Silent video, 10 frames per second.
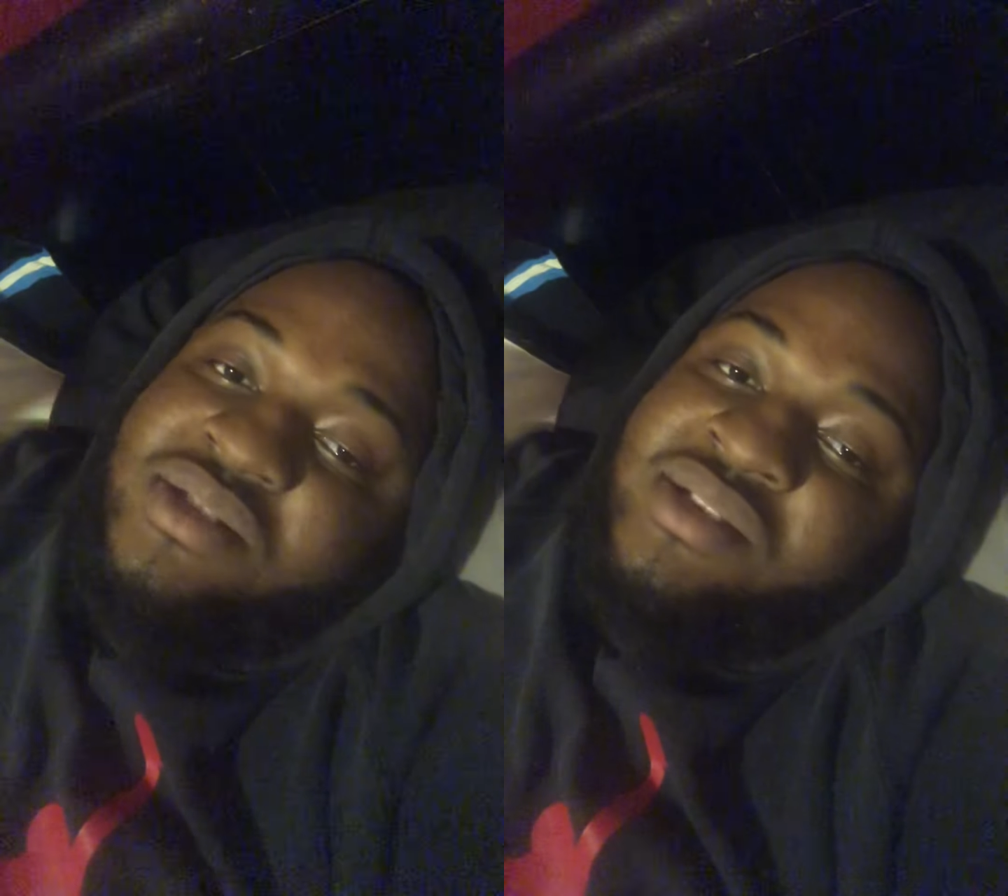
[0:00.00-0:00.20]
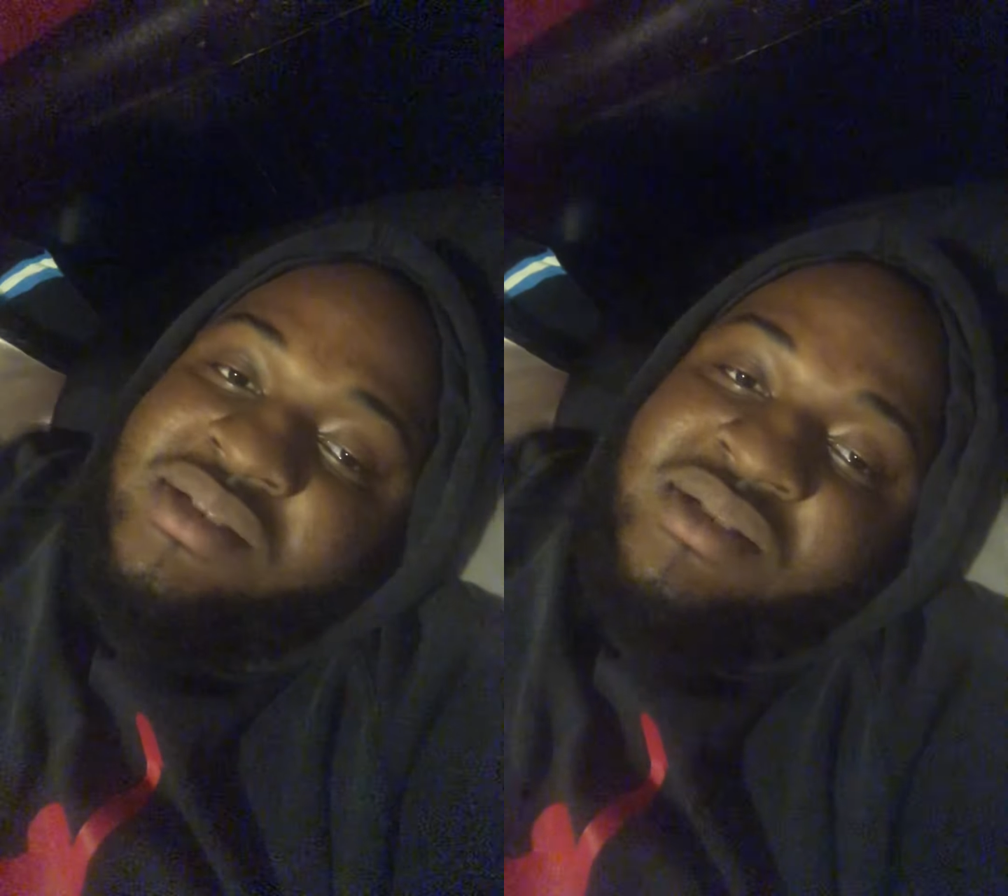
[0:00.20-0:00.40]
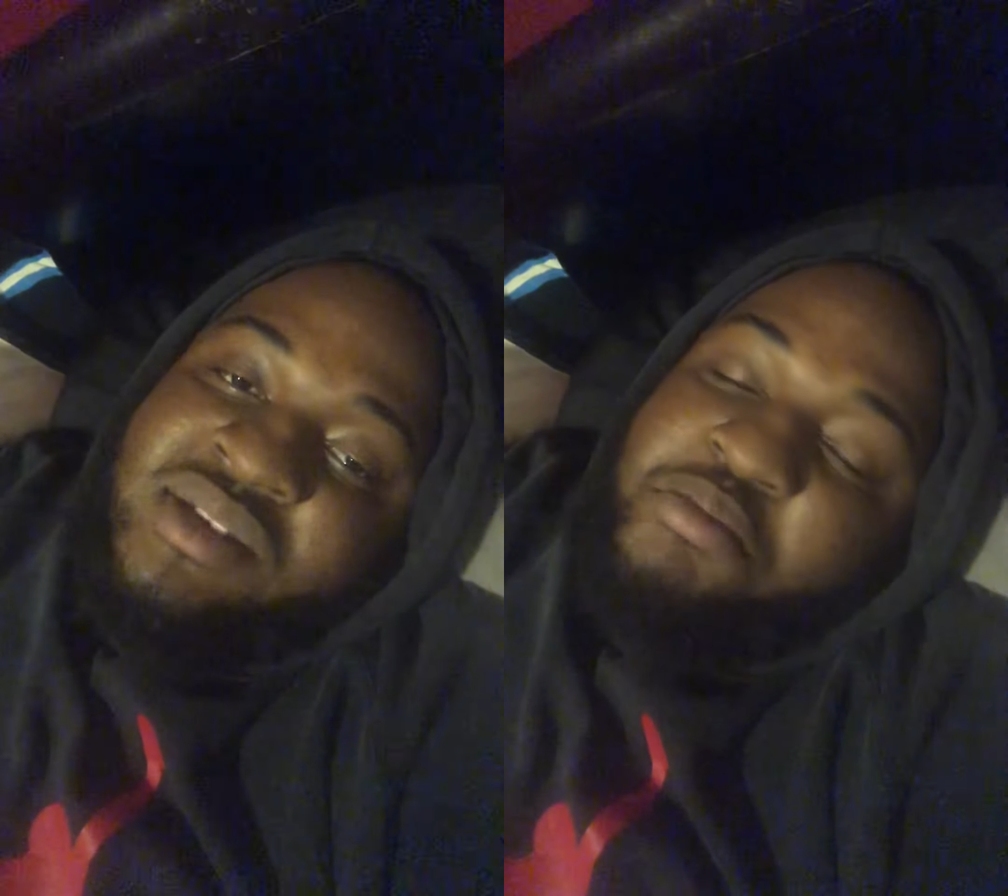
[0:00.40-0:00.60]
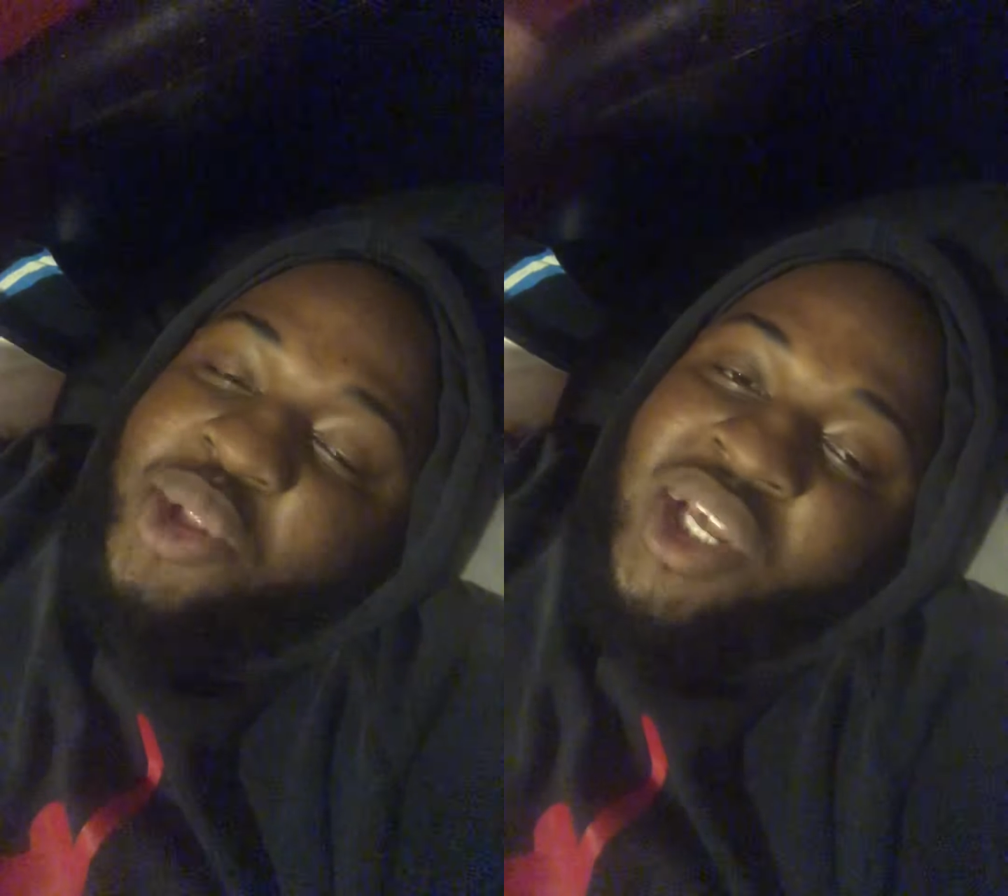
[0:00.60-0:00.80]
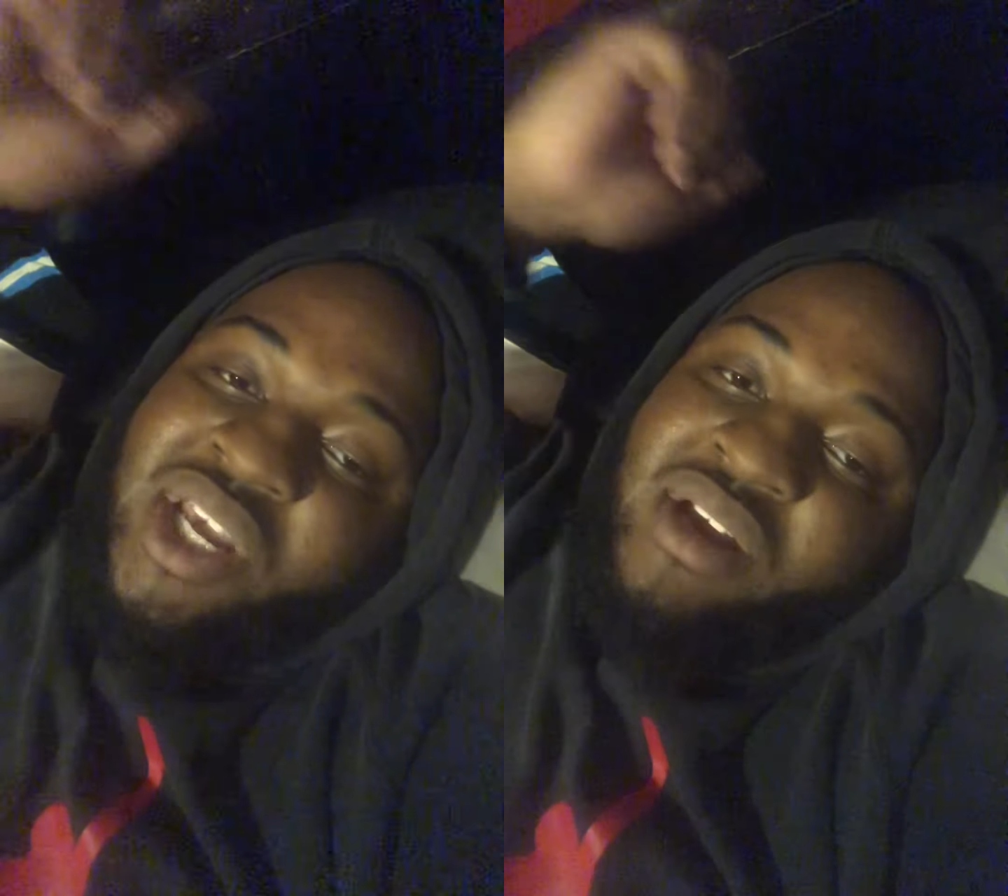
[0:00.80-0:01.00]
to sip
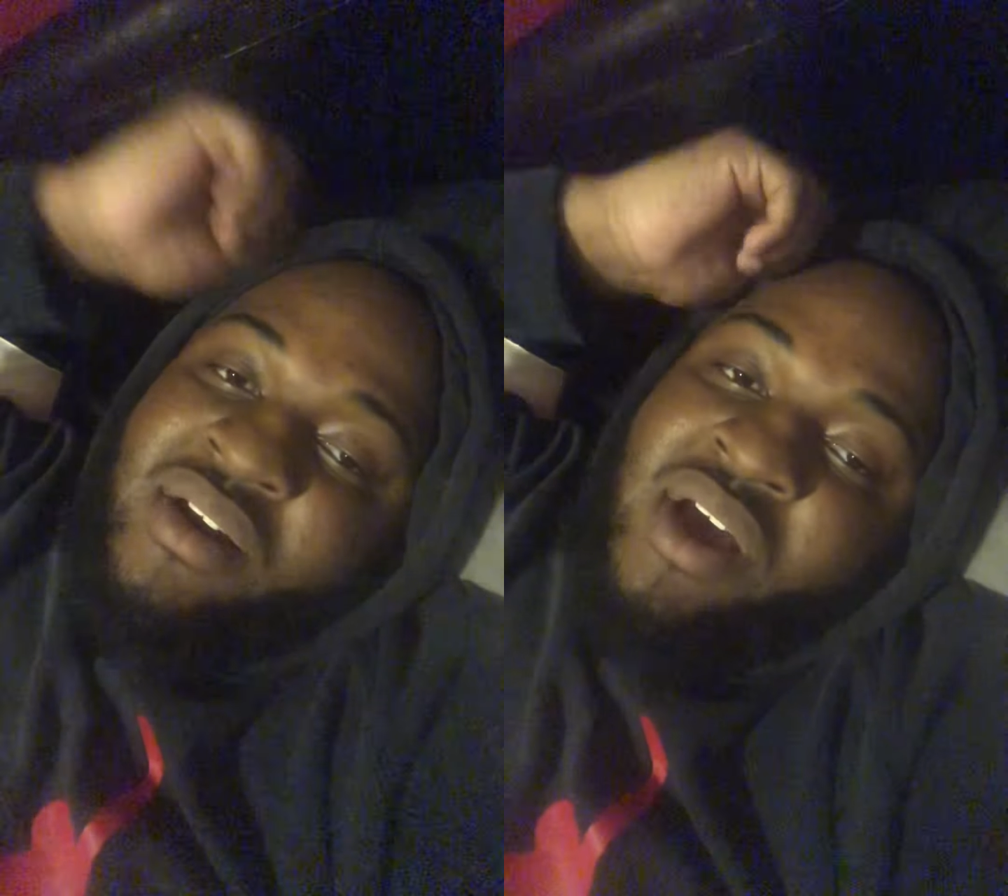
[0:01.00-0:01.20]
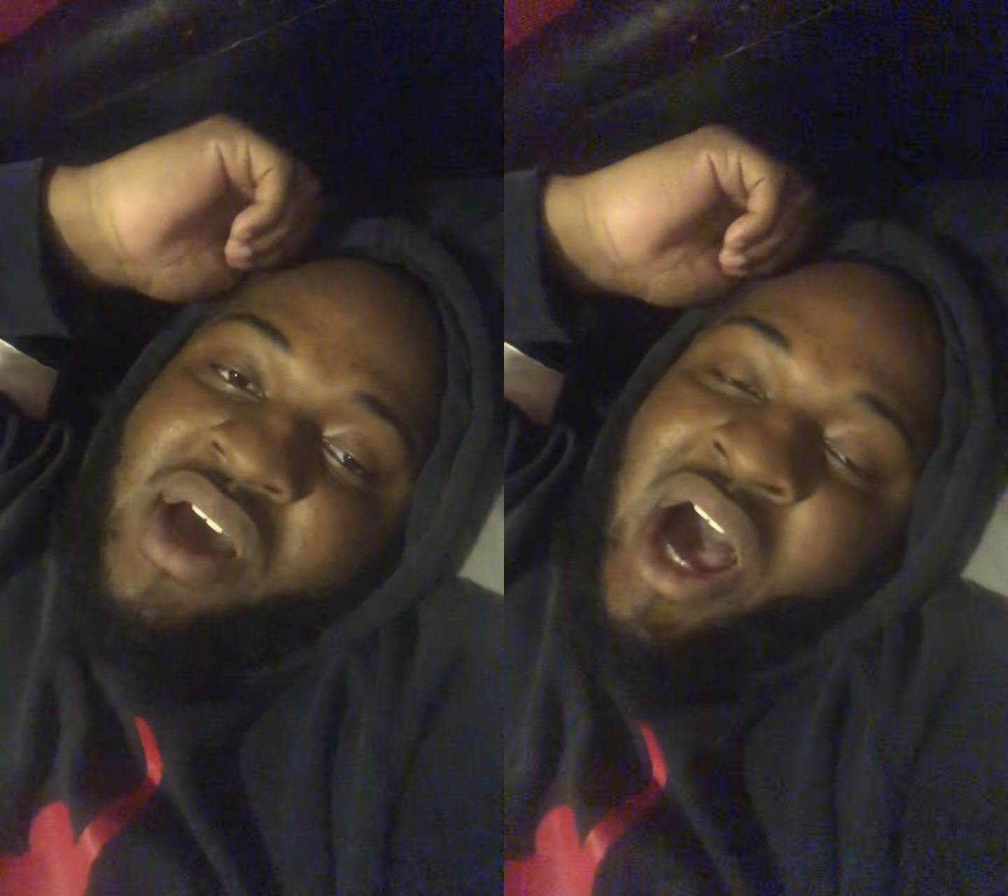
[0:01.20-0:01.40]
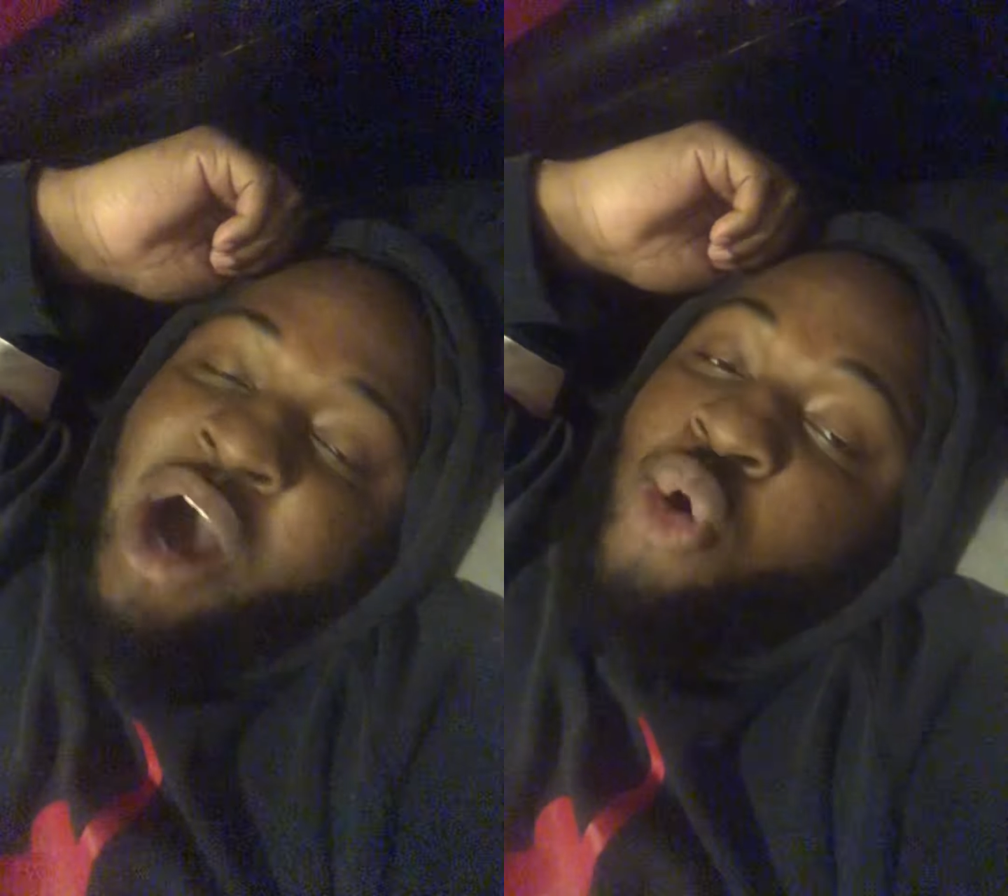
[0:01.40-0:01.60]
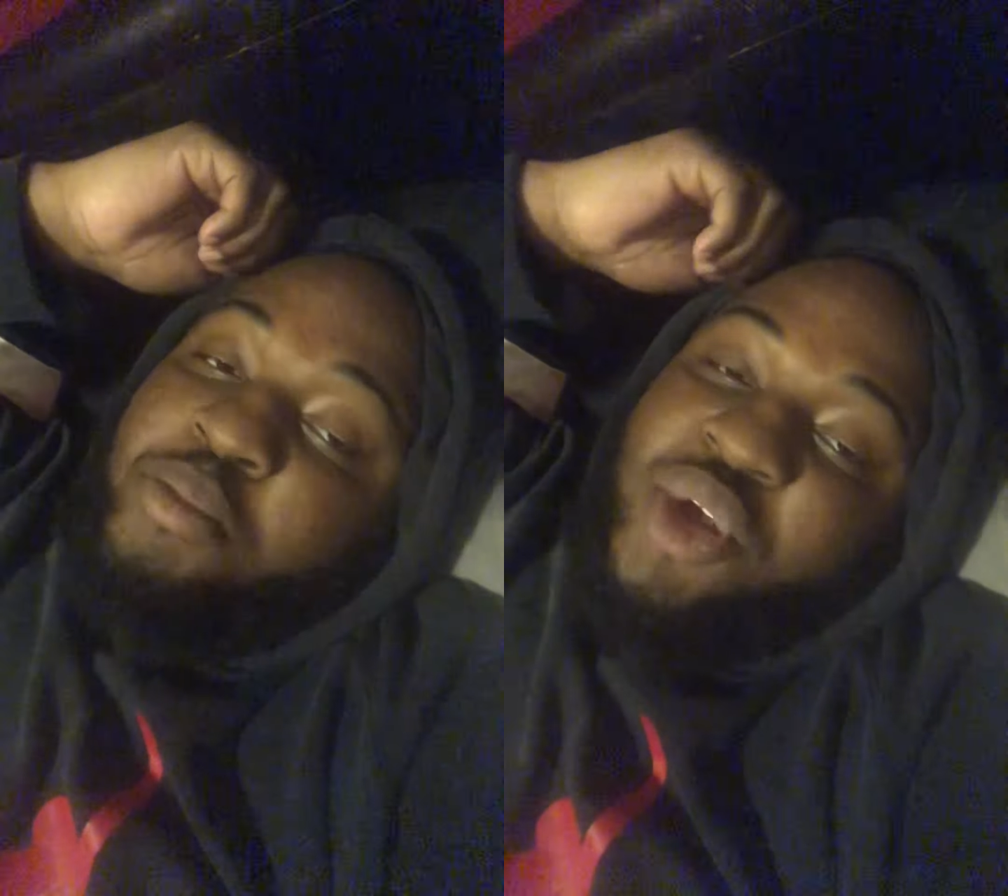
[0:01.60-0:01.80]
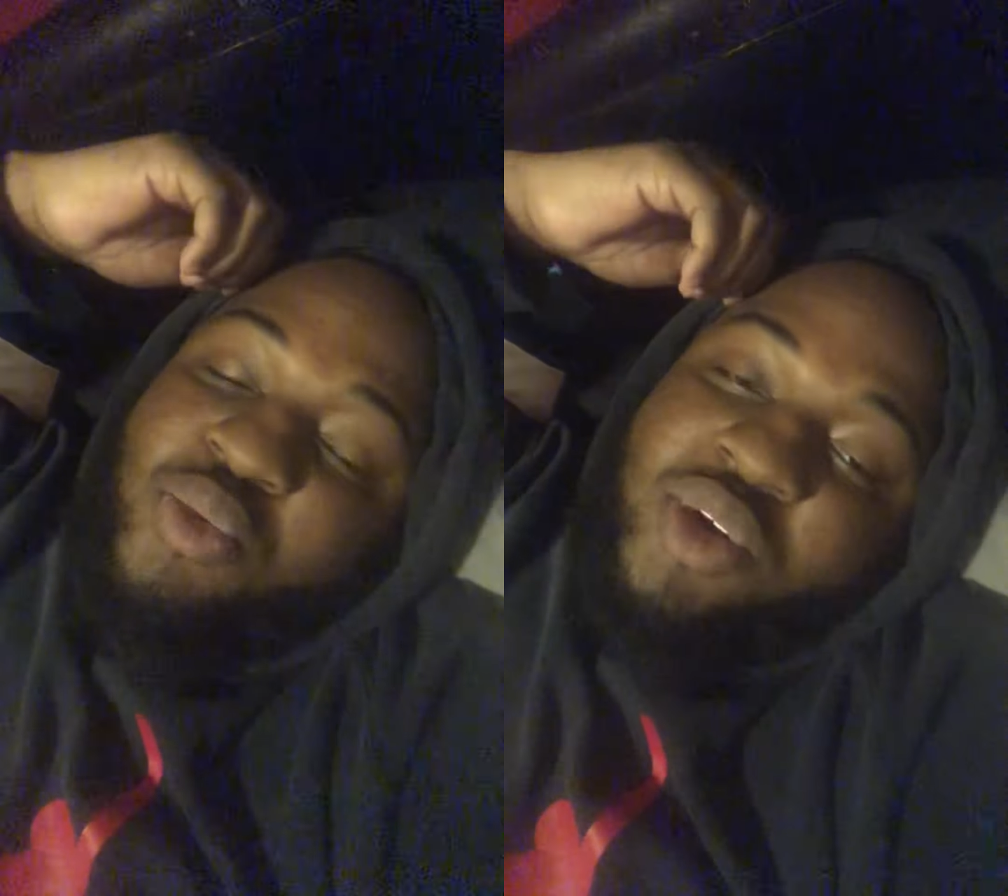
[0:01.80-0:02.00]
lean. I
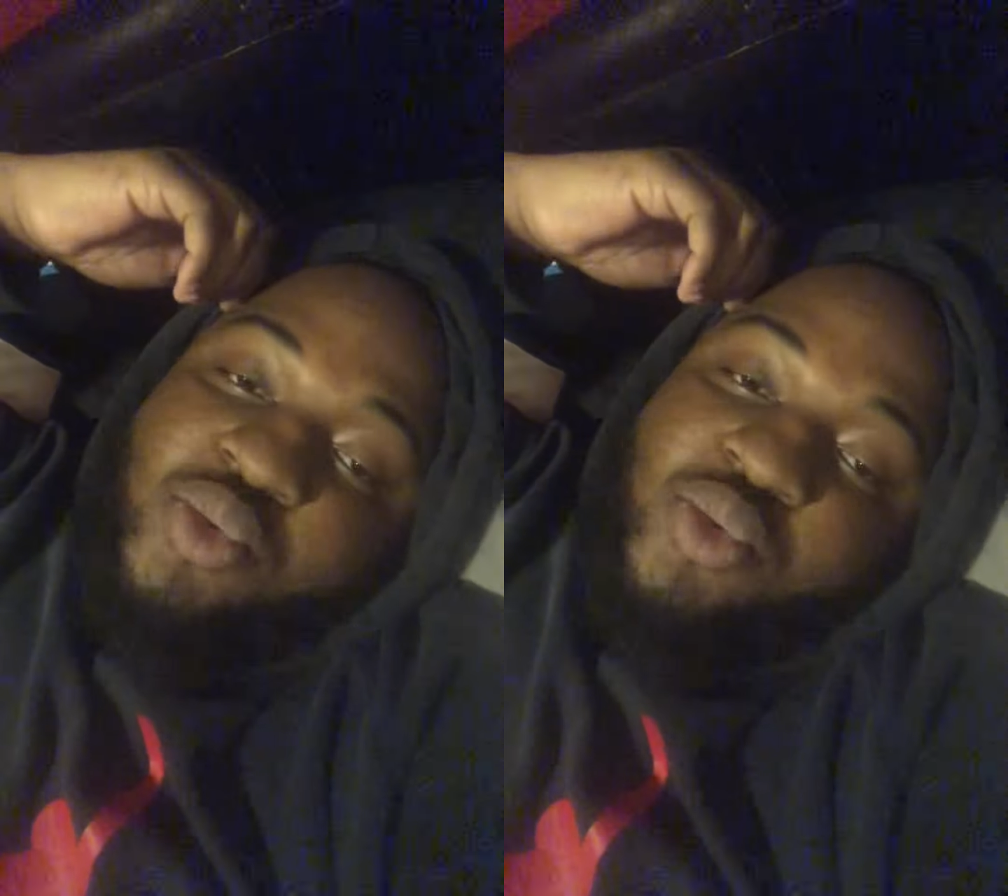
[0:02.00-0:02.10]
hope you new